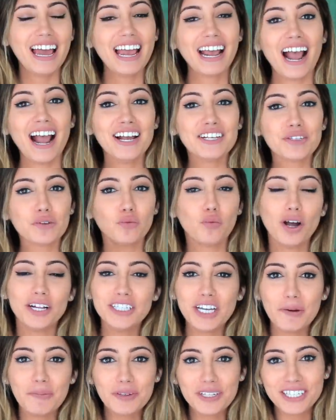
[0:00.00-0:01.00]
Hey guys,
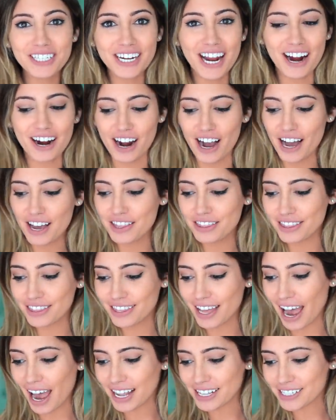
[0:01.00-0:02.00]
what's up? It's Tara.
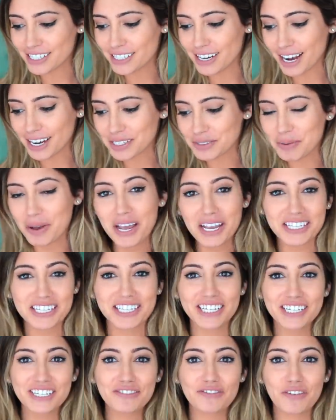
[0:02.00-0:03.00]
That's a text message